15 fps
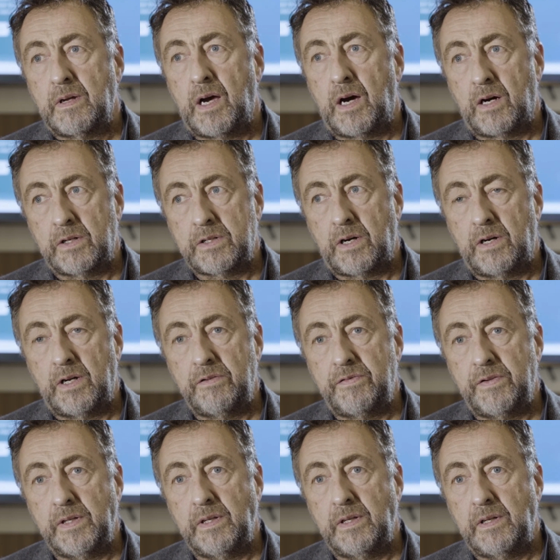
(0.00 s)

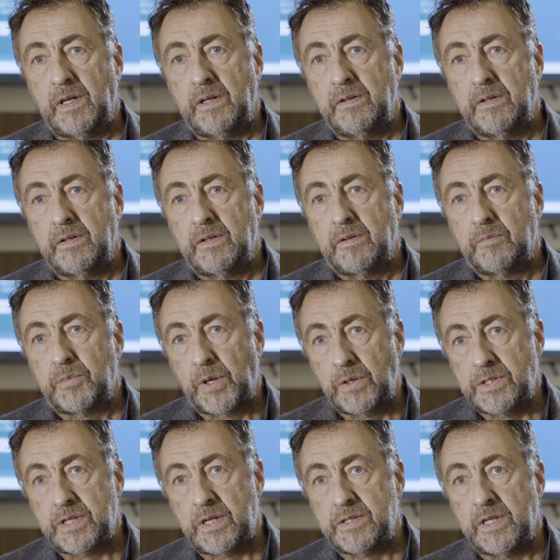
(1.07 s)
archiving,
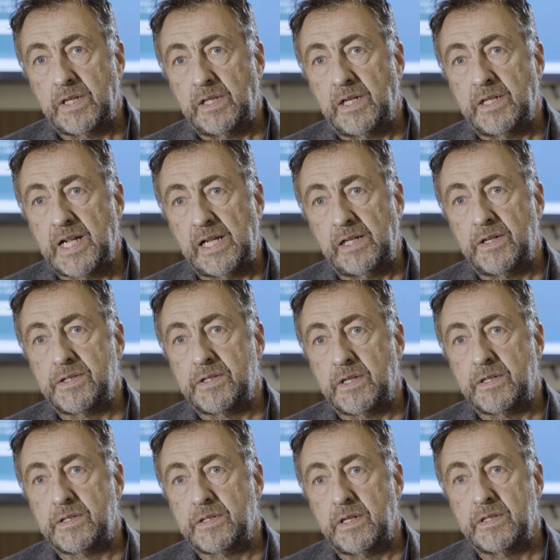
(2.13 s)
processing and
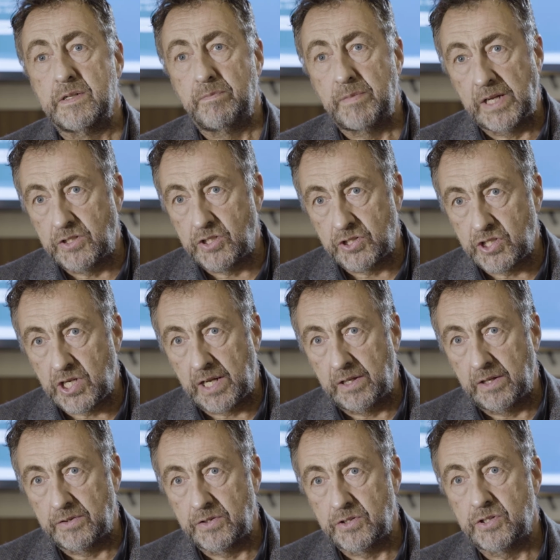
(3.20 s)
analysis is a major
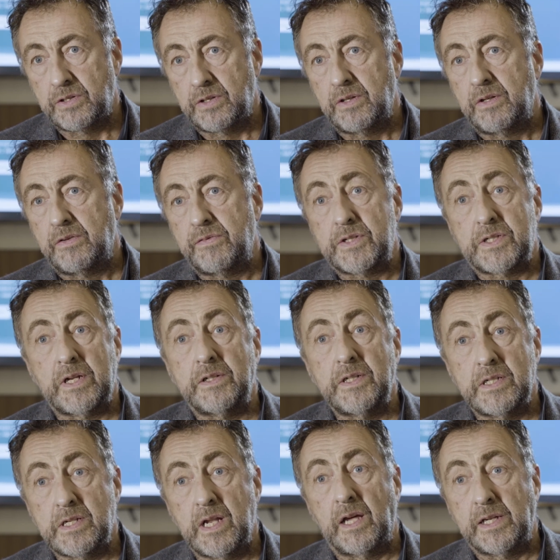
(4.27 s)
challenge for
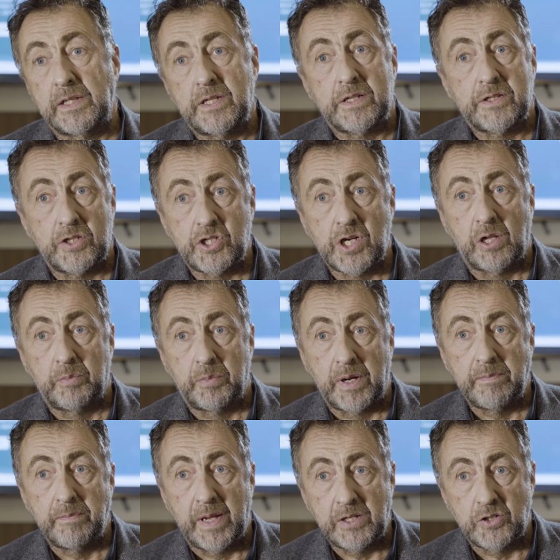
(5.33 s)
studies like Tessagel
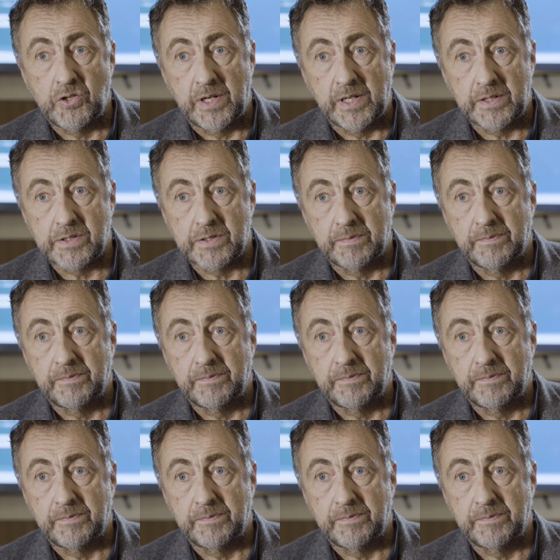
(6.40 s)
Brain Matrix.